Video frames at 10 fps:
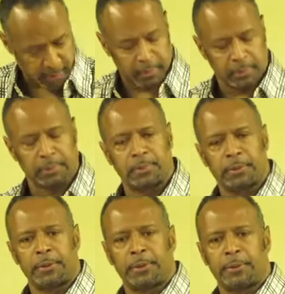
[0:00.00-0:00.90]
Amen.
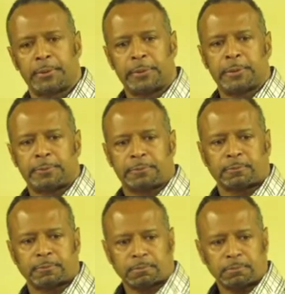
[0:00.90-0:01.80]

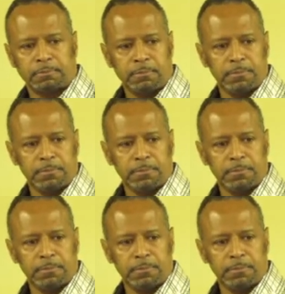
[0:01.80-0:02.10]
Amen.